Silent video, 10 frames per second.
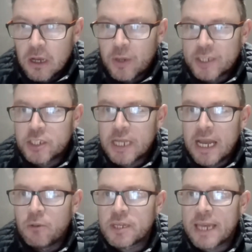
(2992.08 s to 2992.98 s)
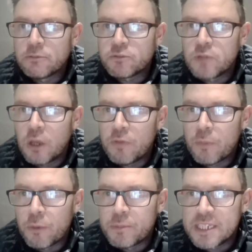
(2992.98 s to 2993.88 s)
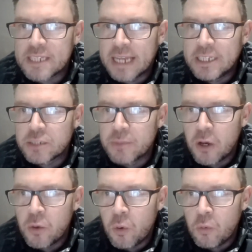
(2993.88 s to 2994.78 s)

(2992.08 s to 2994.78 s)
Question: how would the council know if a property is a HMO